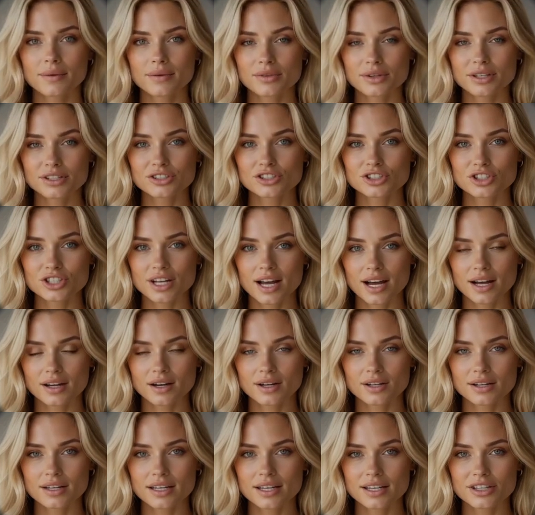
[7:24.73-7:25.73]
This
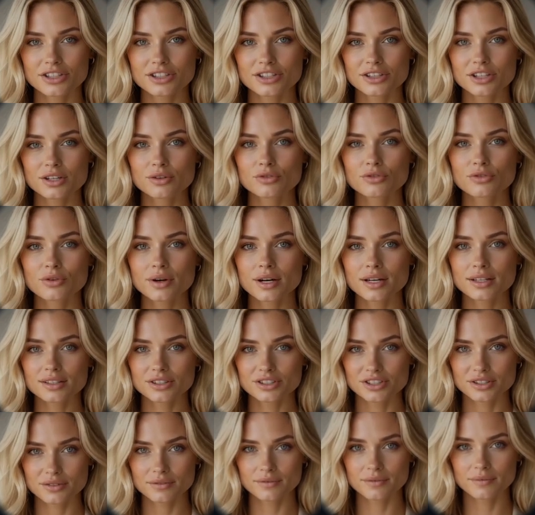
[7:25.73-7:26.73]
channel is
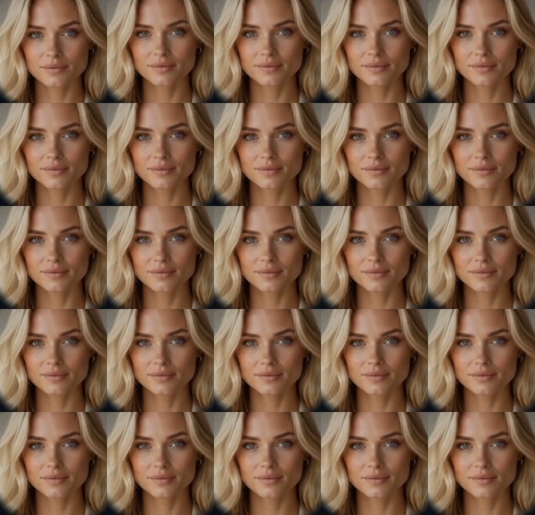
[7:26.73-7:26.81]
different.